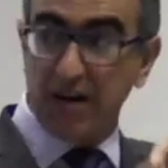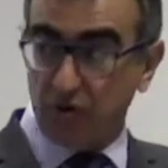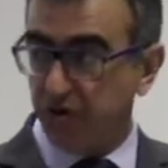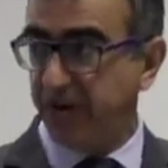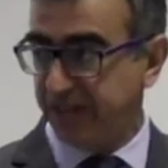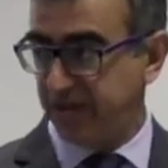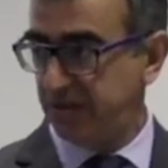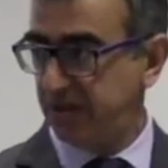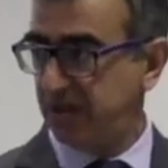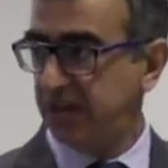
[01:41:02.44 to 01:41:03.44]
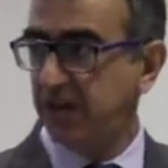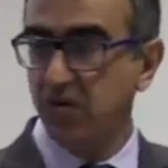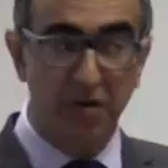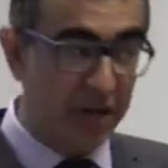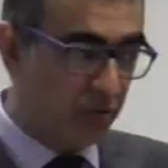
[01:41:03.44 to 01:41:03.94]
in a
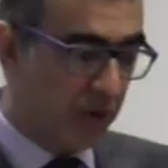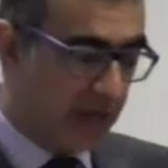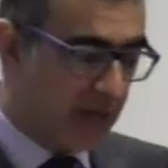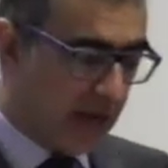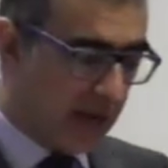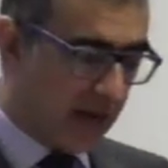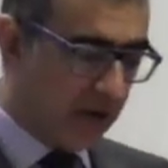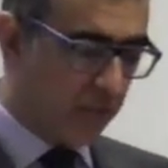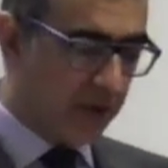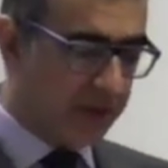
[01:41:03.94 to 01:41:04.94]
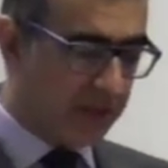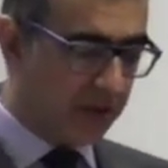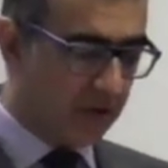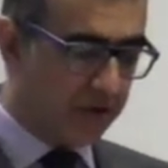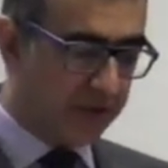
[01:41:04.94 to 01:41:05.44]
concrete way and
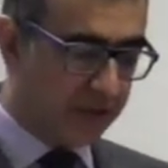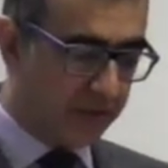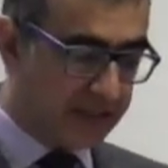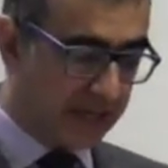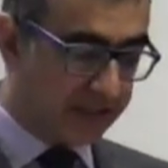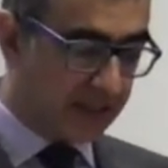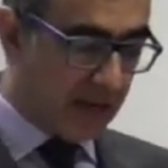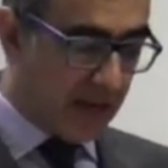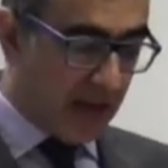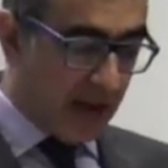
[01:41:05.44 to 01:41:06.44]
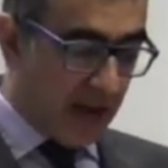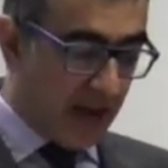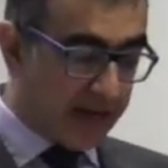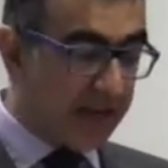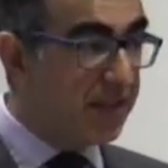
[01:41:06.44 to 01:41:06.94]
with concrete results.
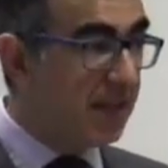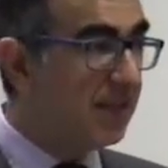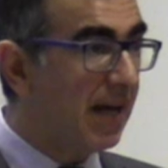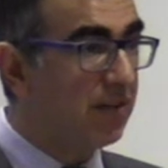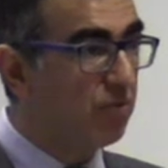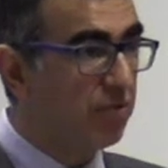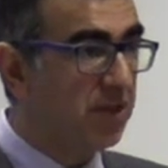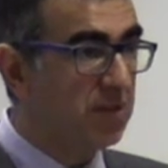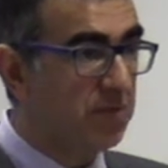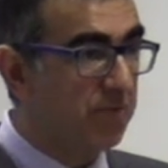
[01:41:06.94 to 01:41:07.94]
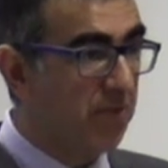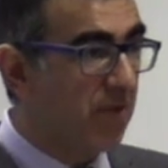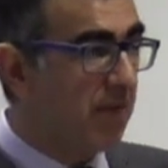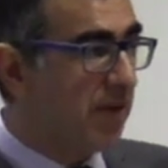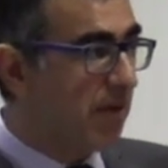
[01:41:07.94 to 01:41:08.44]
And I think that what is
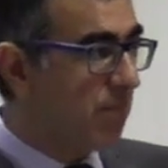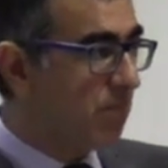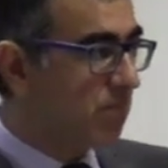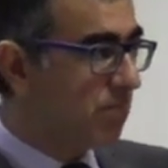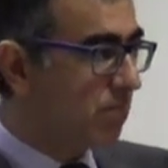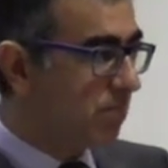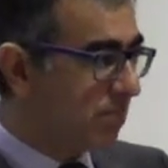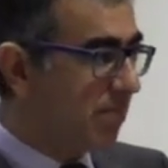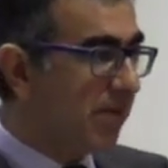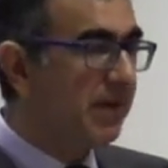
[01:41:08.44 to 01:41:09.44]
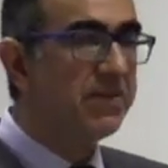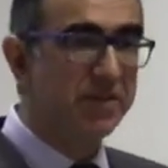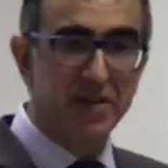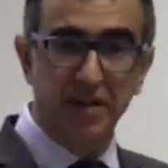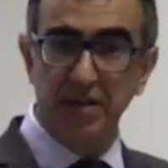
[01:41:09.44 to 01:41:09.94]
probably very
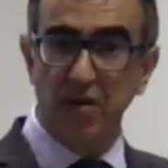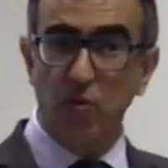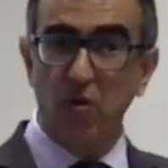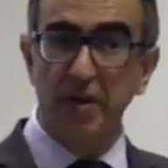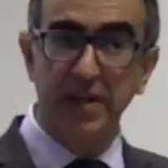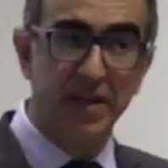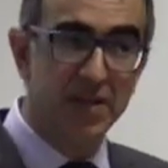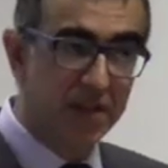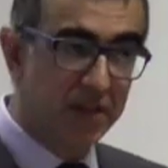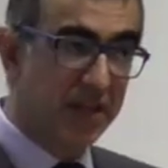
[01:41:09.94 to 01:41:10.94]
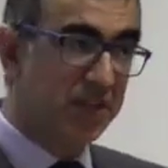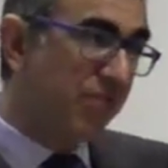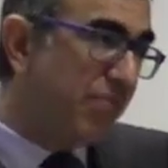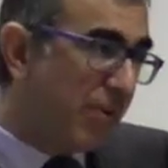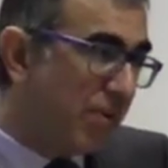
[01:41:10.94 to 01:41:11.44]
interesting in the work is this
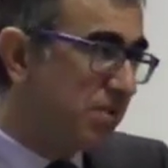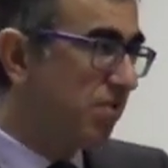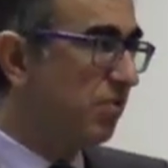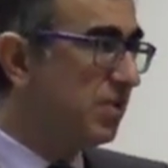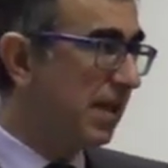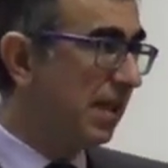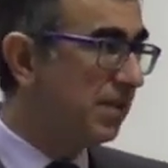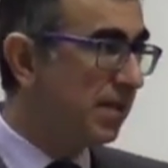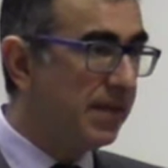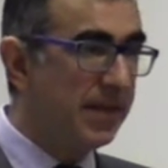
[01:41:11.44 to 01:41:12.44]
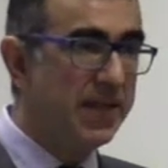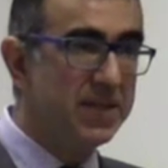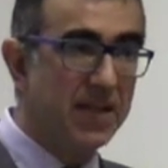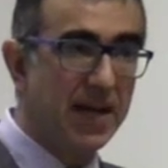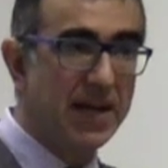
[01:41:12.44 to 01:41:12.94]
first result
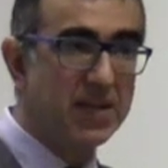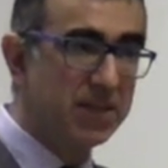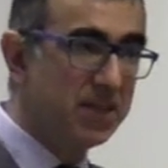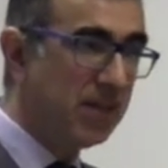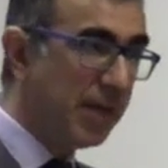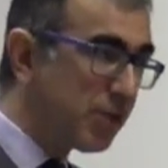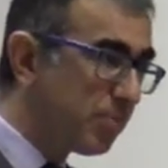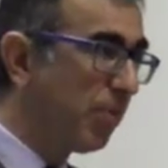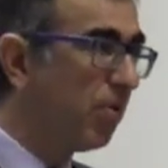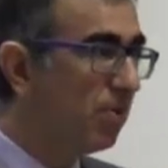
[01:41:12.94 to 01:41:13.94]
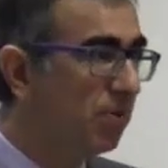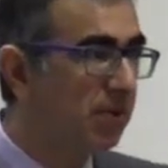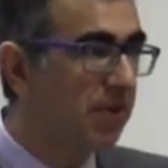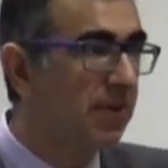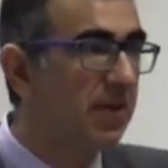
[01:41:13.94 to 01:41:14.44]
is just
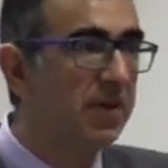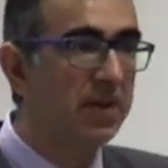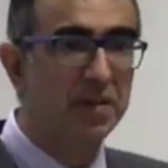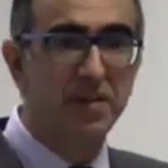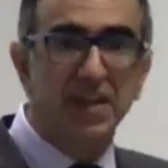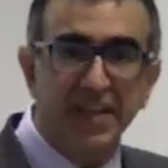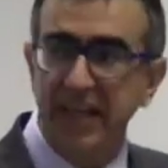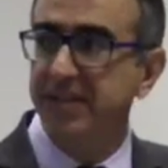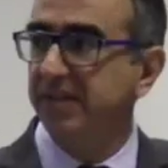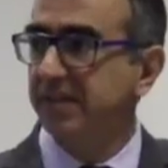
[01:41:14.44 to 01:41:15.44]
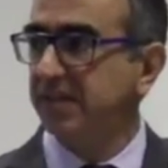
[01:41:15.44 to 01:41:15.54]
explore till the end.